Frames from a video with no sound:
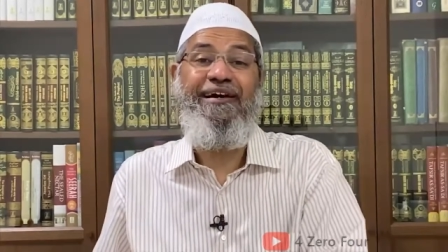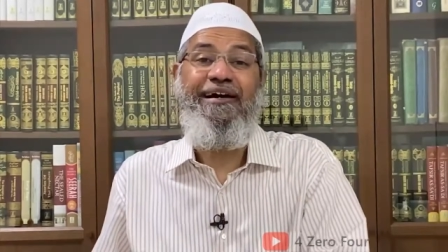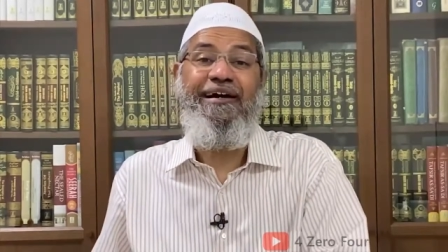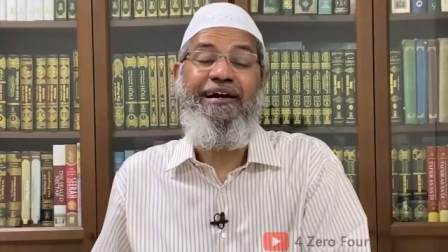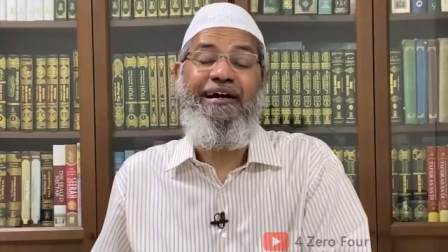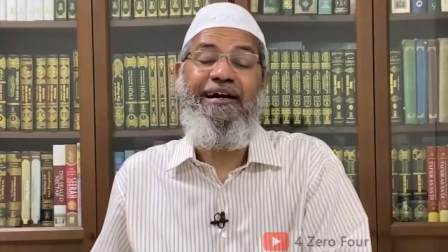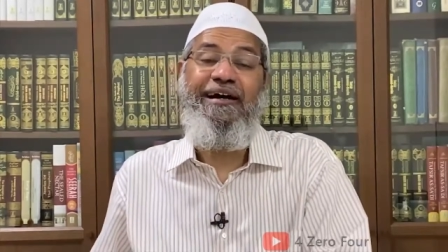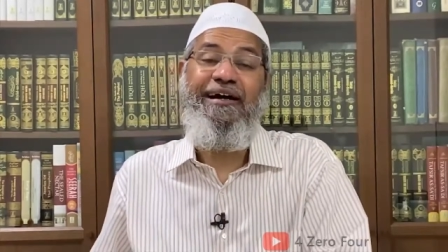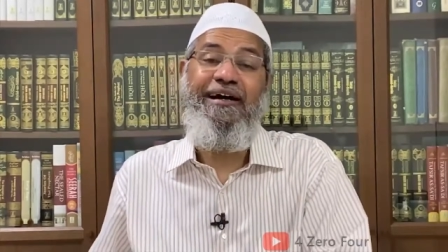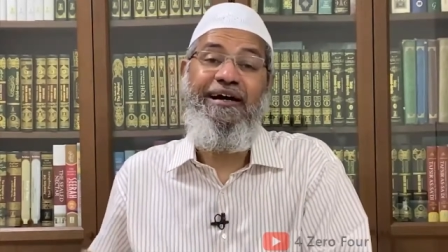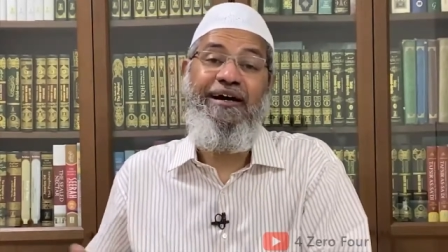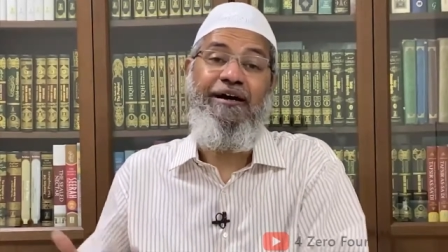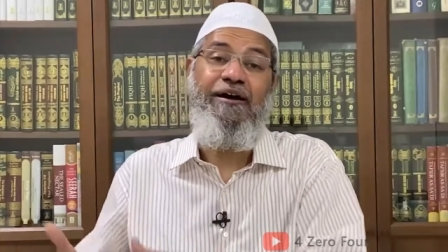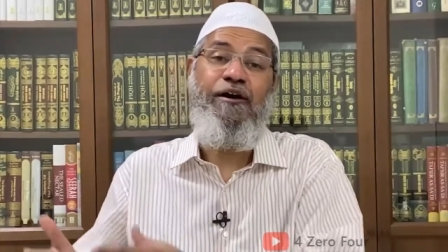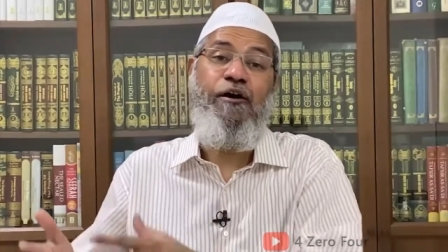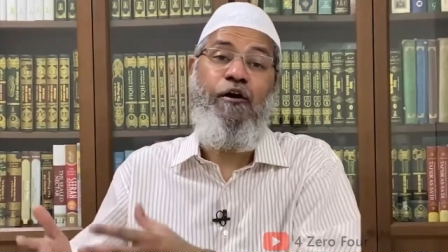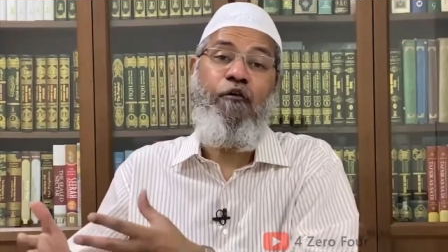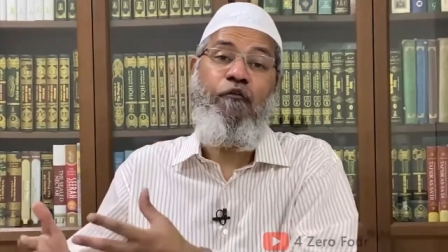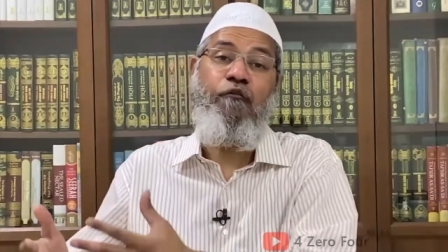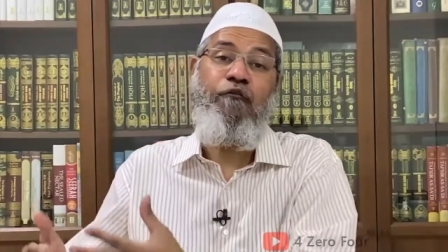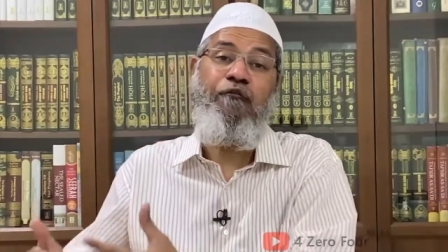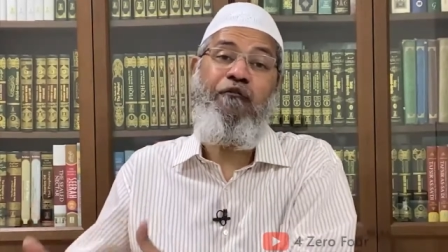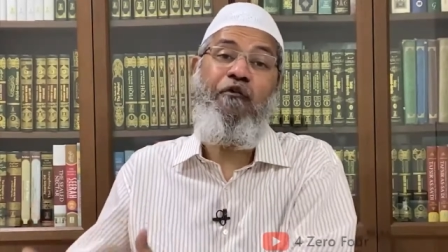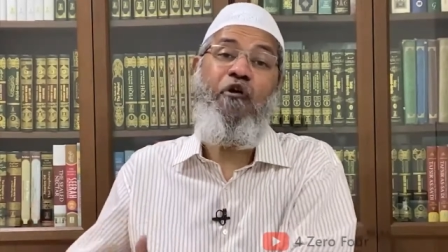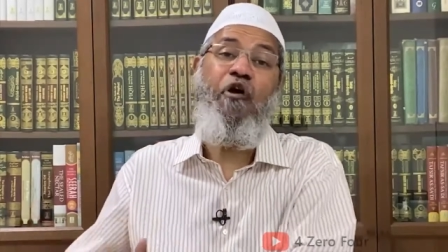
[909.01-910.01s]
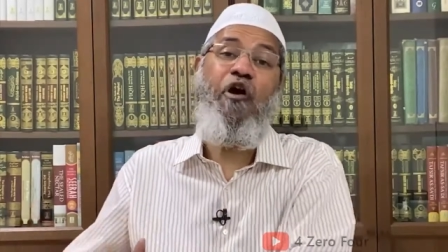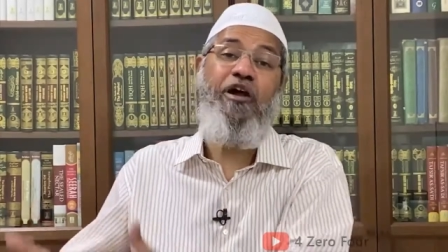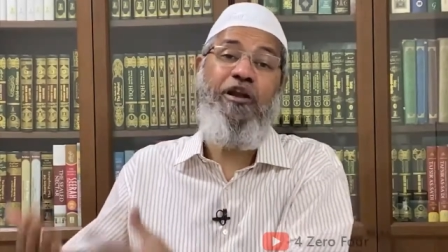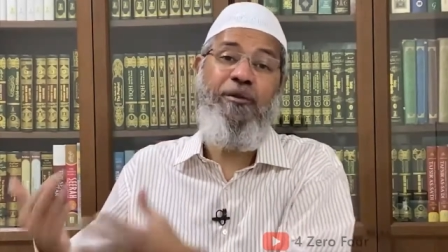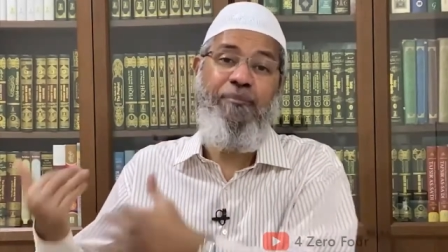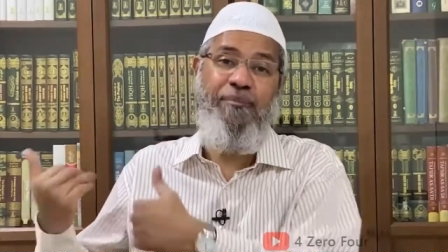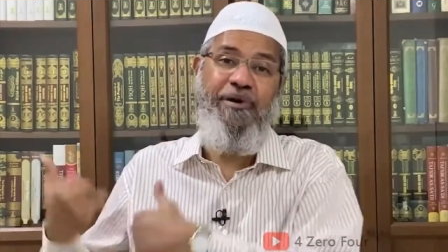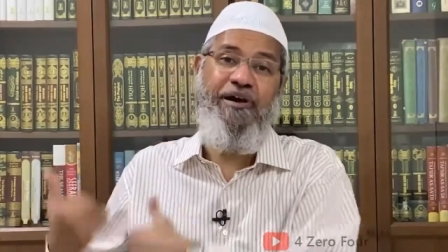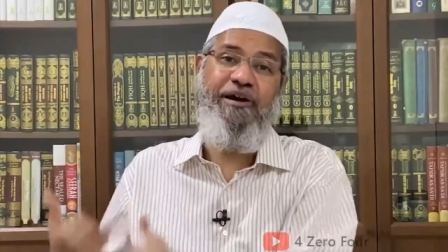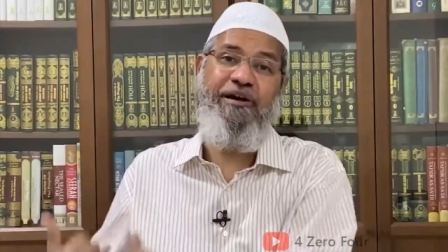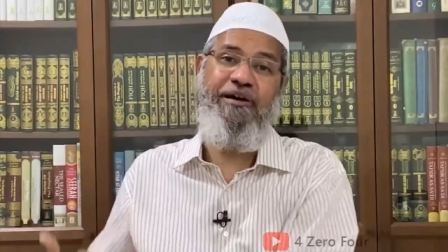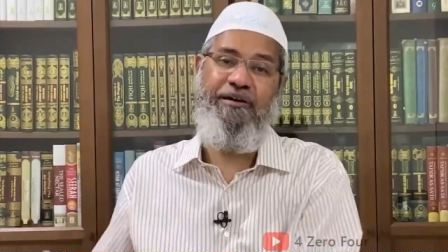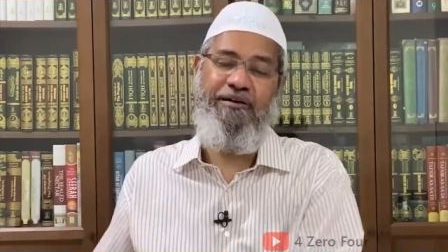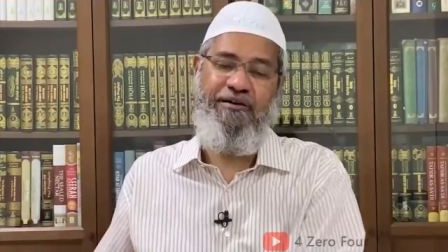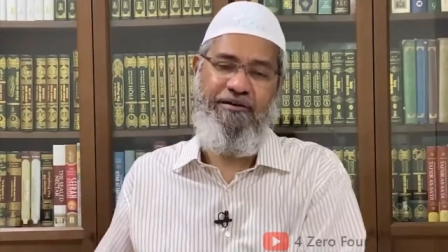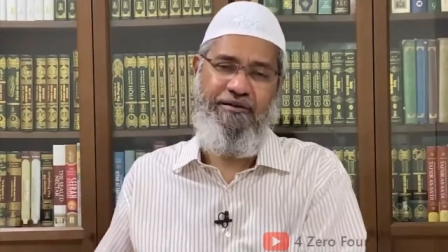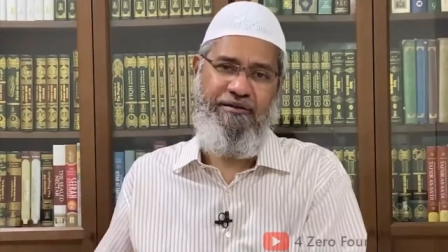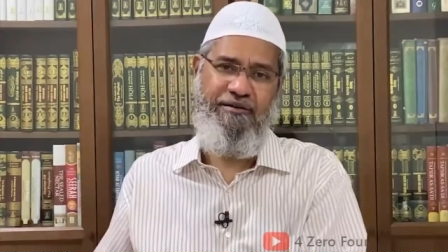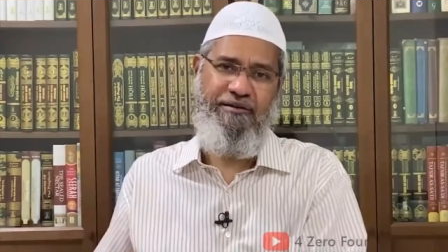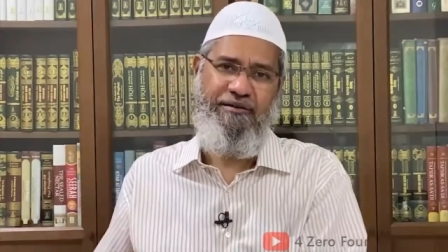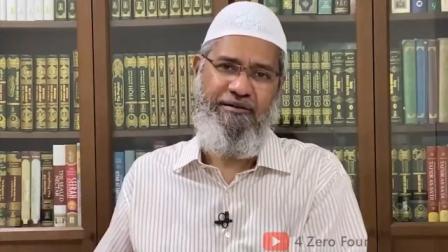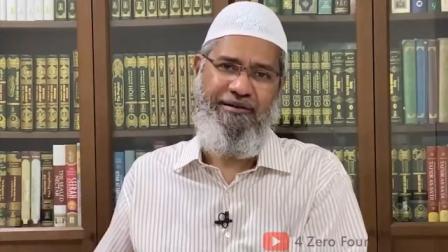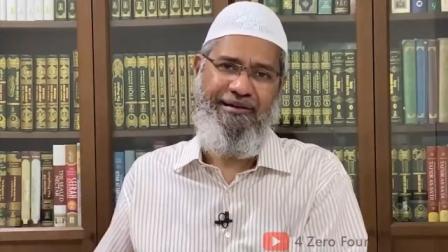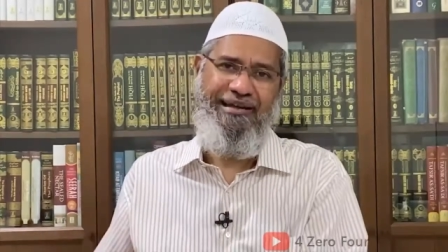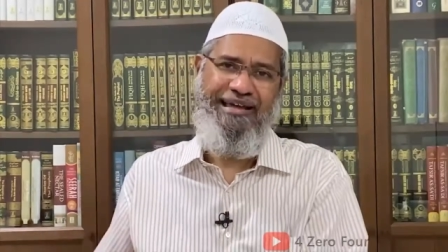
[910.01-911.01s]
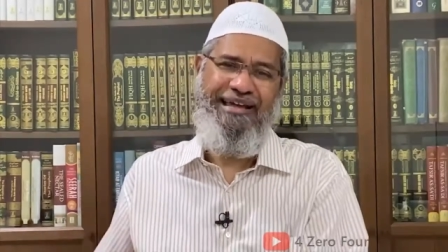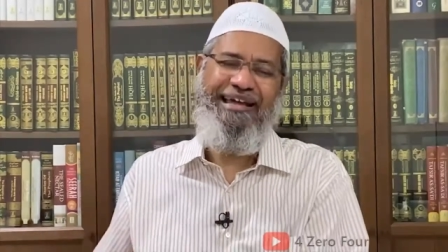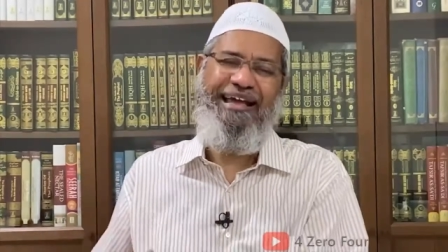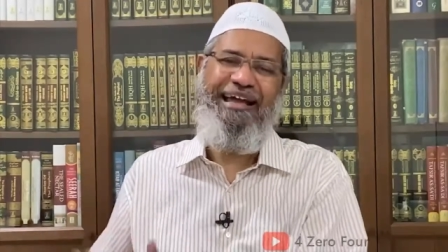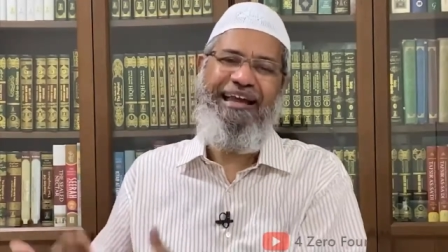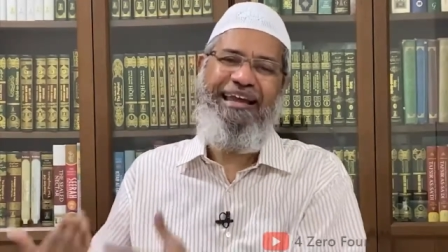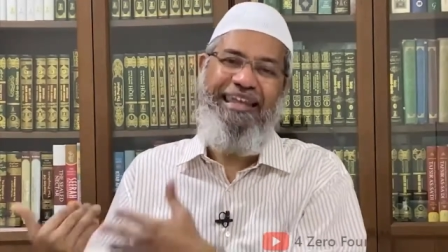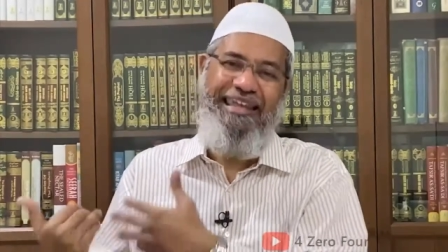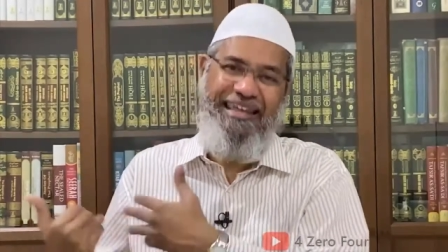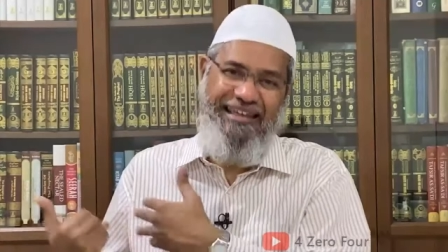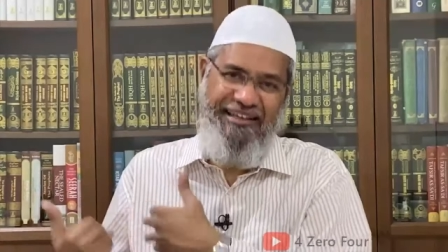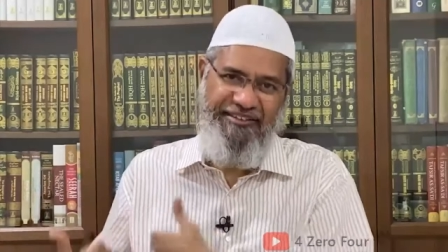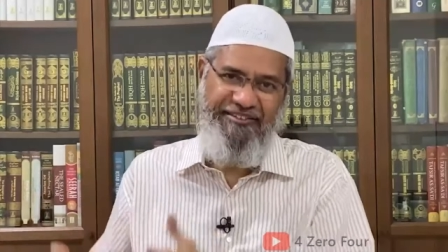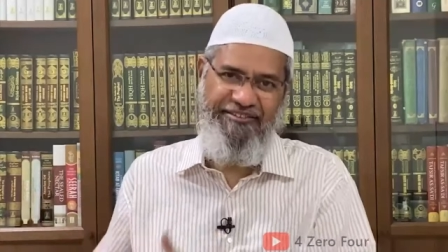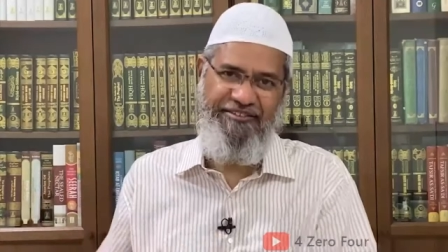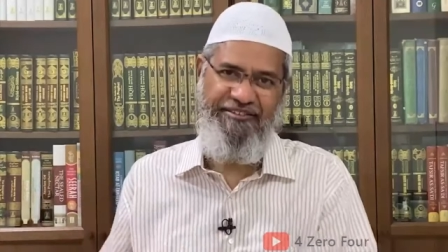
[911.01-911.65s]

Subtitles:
her former colleagues